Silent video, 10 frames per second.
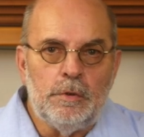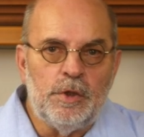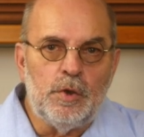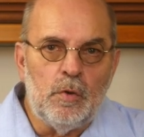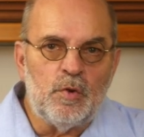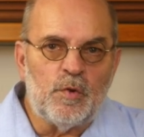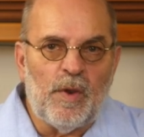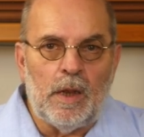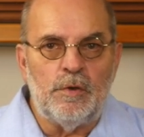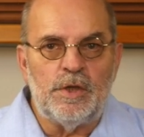the Zulus
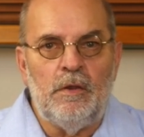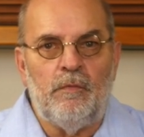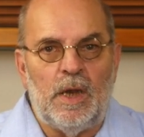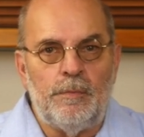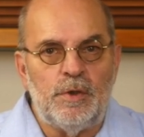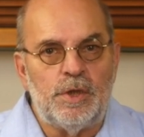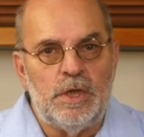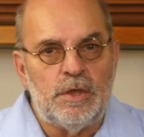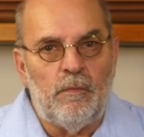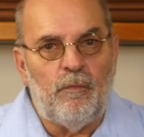founders developed the
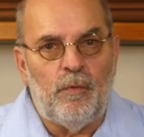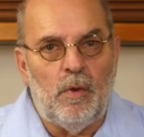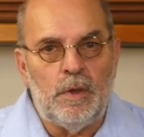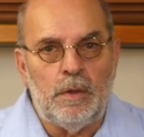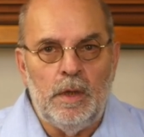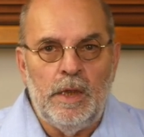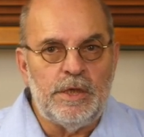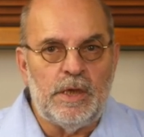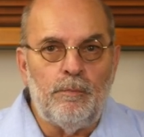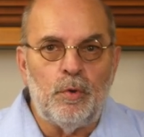system further
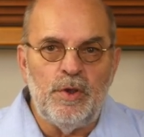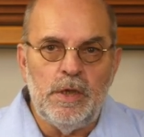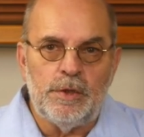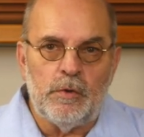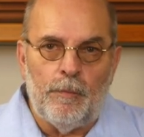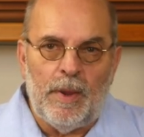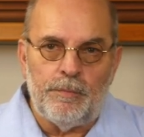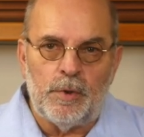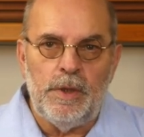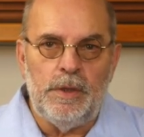as employees of
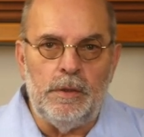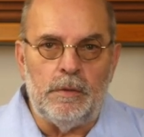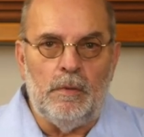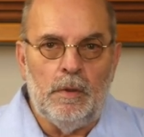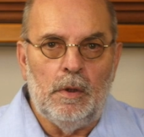Meridian.